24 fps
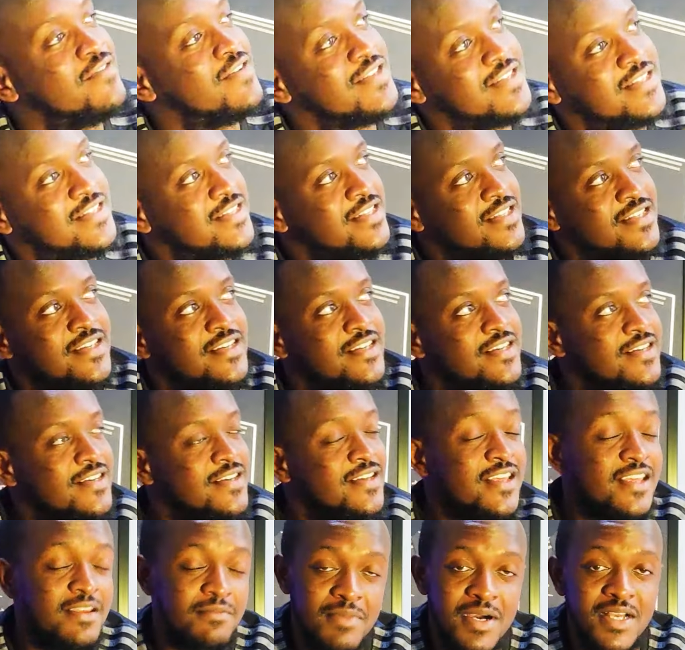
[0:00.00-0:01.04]
Havertz.
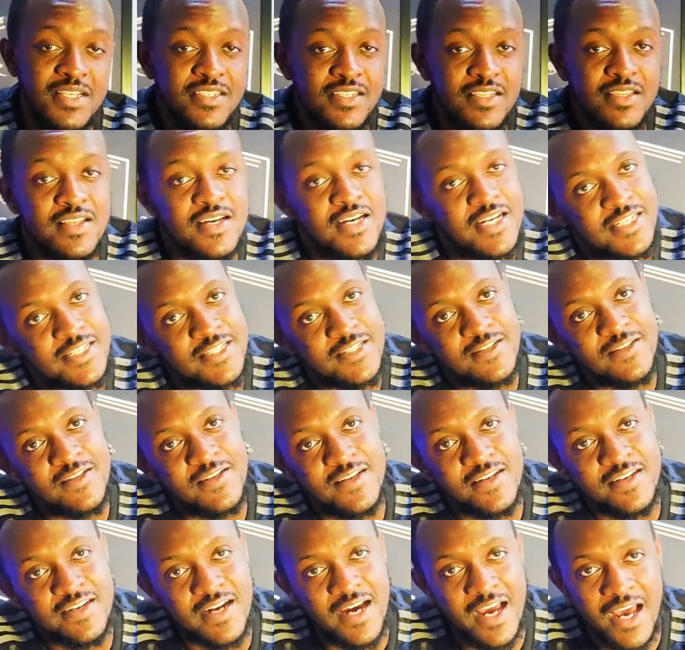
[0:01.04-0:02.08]
Imagine that.
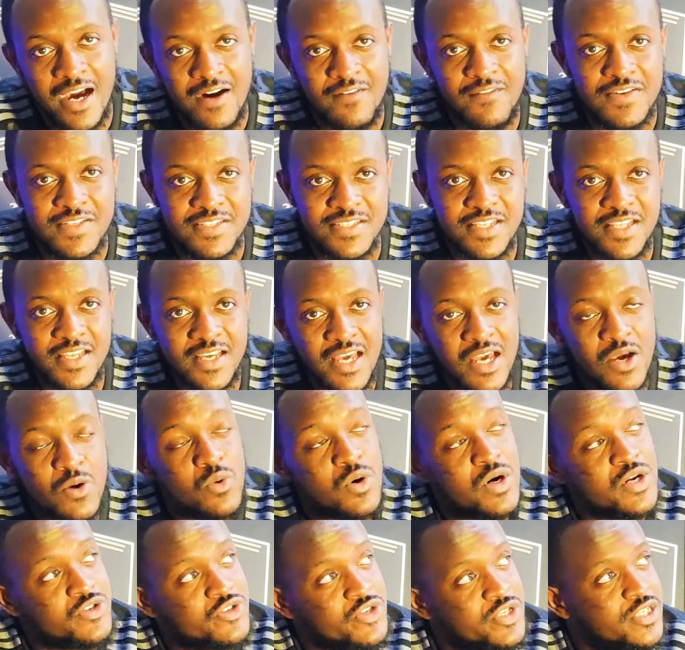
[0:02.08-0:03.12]
Kai Havertz, the guy
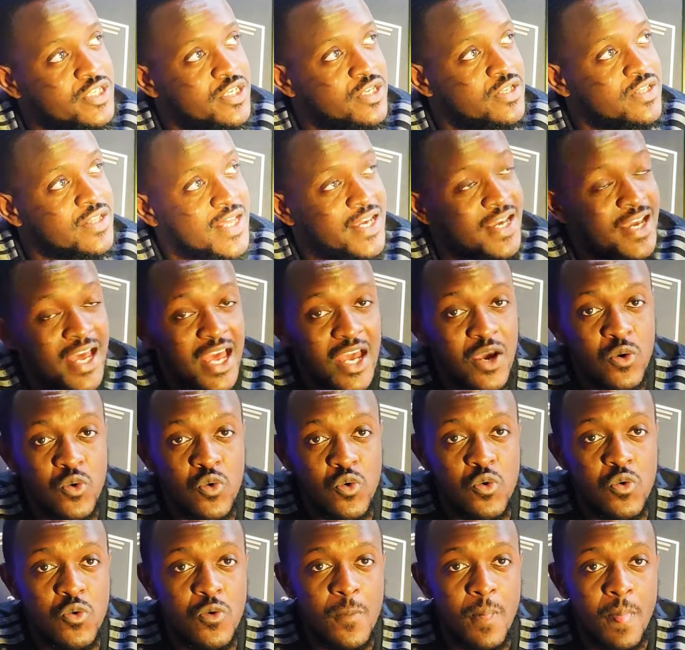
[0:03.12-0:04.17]
who had written, the guy
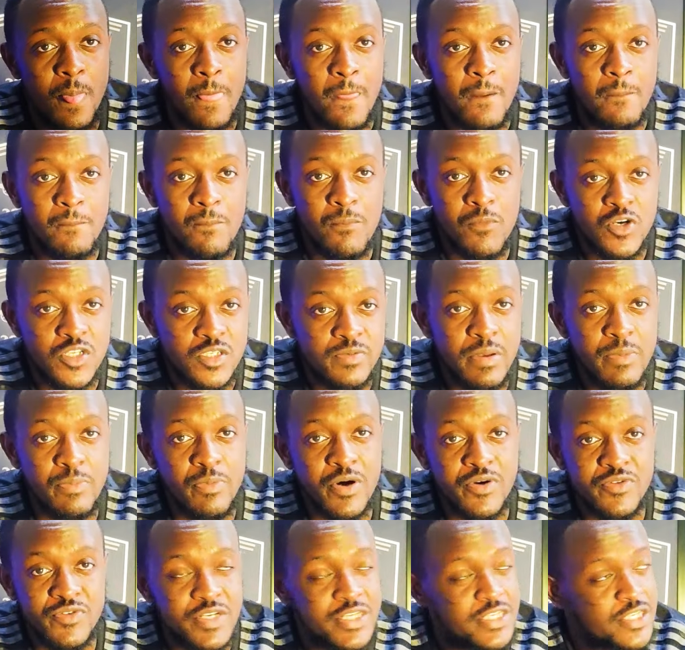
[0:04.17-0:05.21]
who most
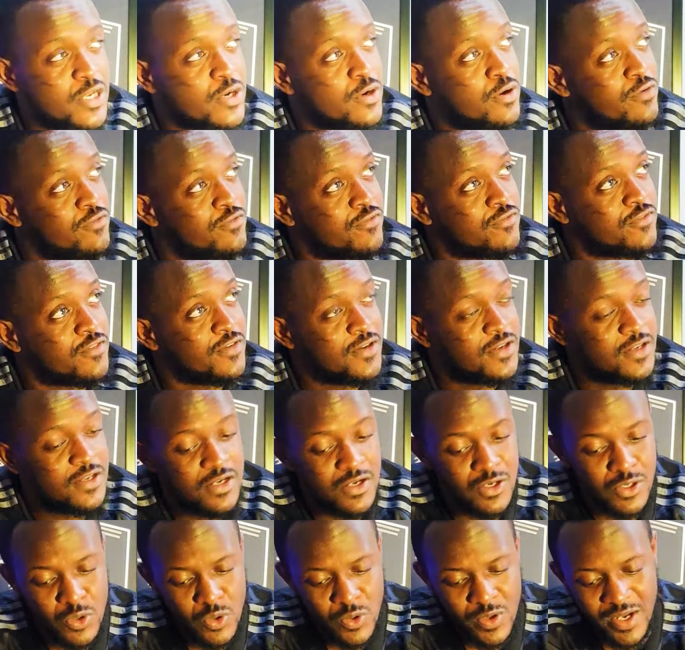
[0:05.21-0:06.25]
people had written off.
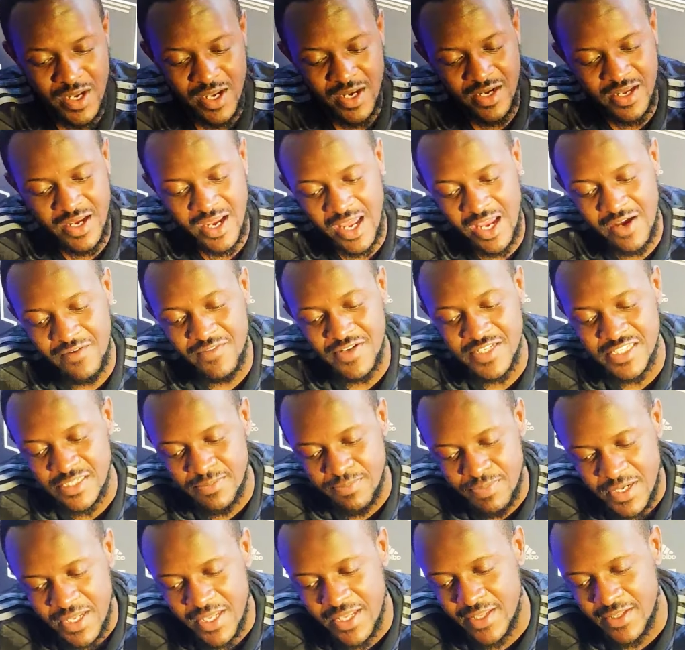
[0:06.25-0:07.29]
Looking at Kai
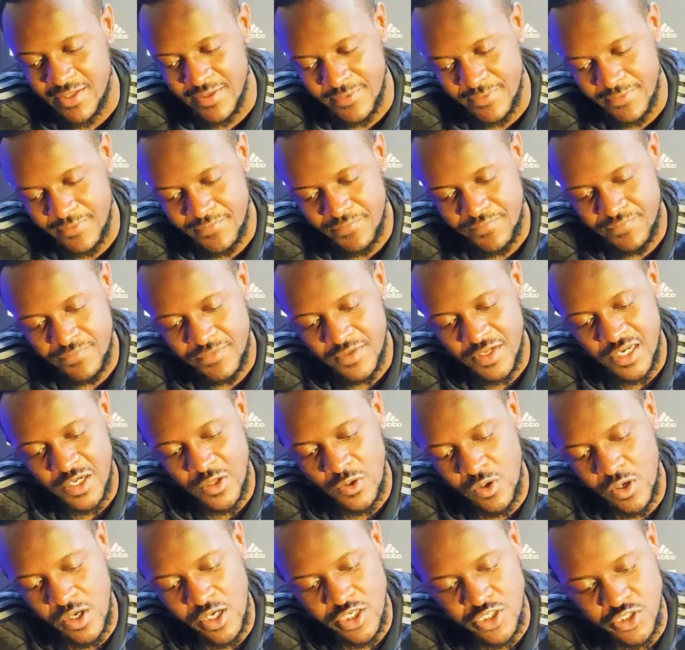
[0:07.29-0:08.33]
Havertz's play,
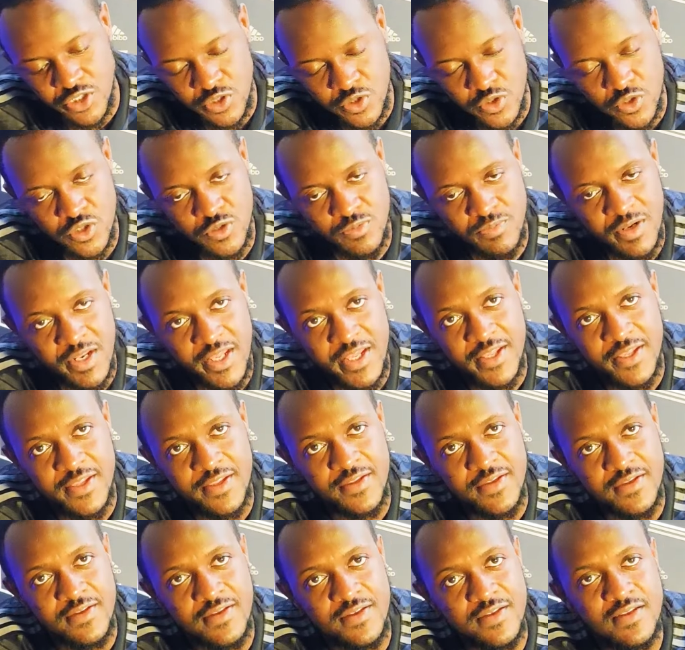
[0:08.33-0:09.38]
looking at Jesus'
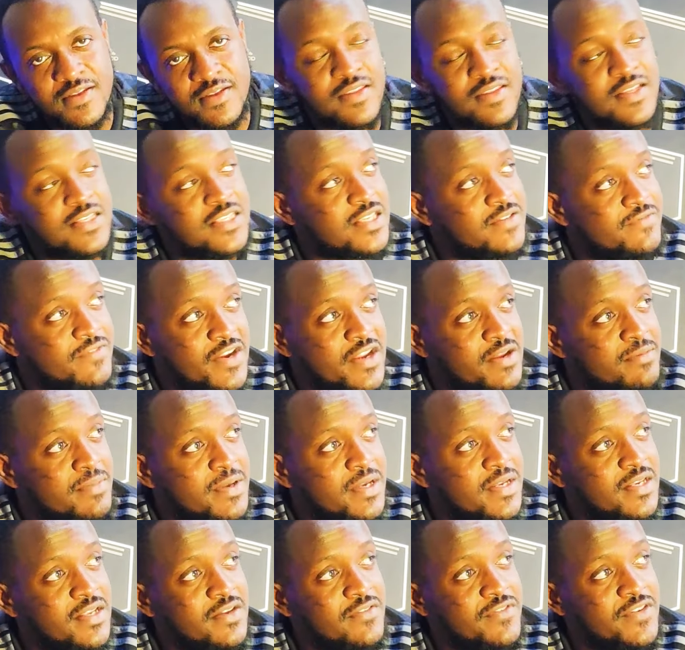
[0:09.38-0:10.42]
play, there's a very
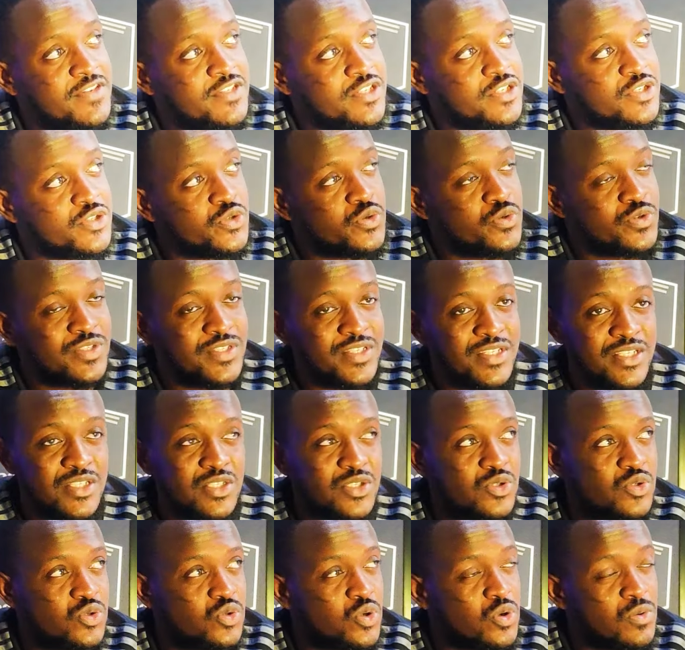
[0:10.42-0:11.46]
big difference. Jesus
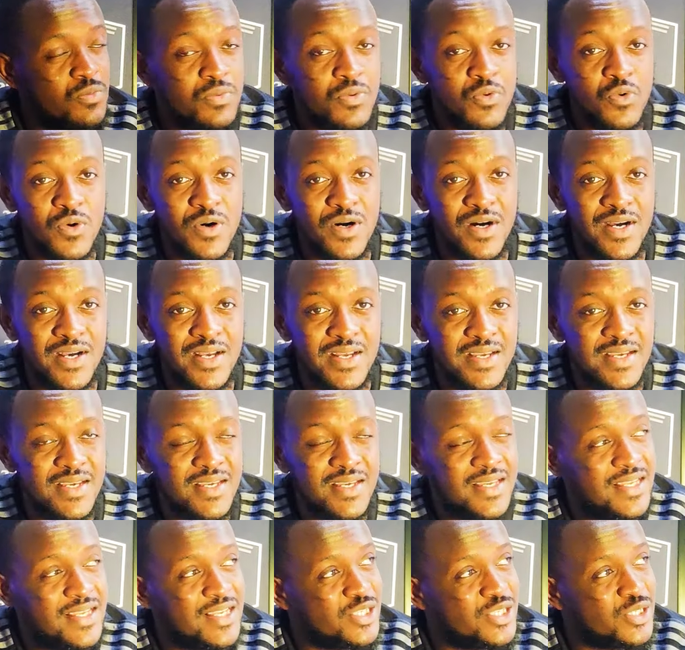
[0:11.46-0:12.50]
is so poor,
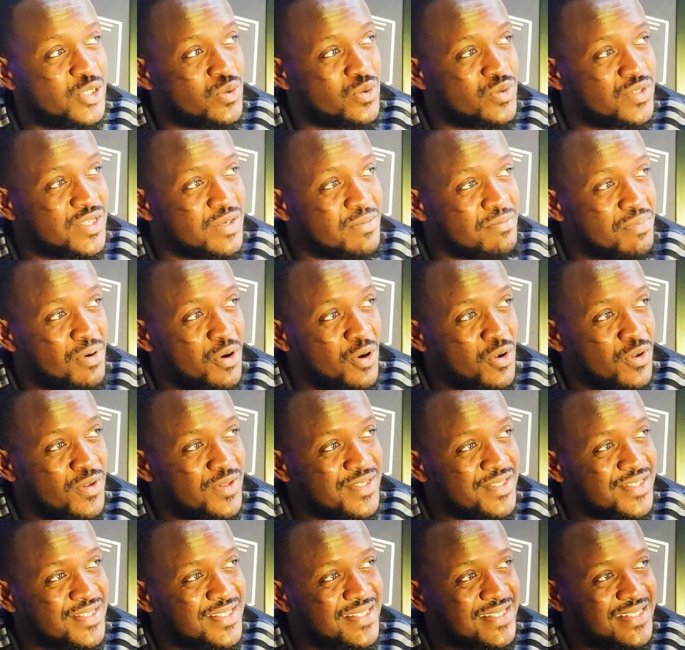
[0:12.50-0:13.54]
he's losing
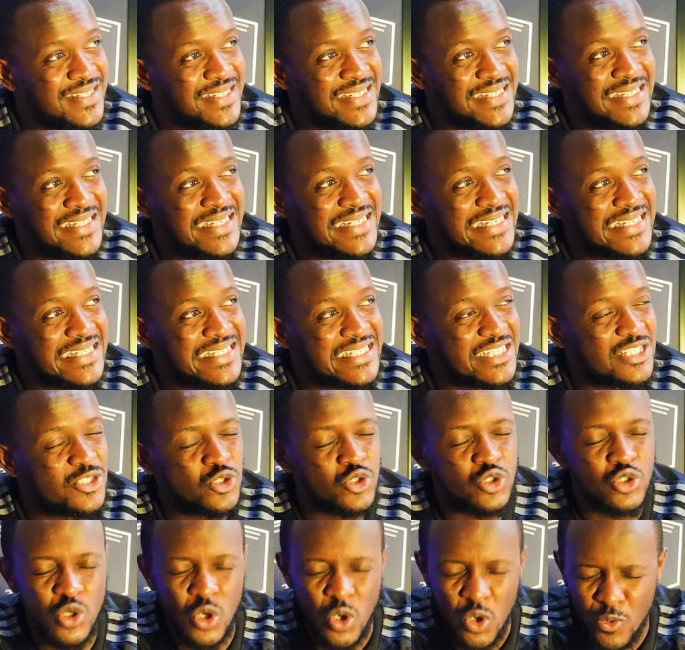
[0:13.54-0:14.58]
balls, He's
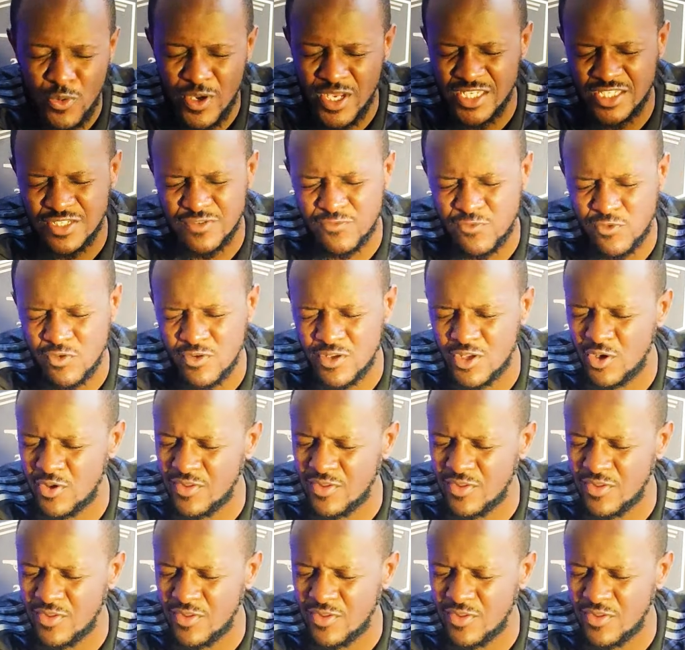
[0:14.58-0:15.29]
so wasteful.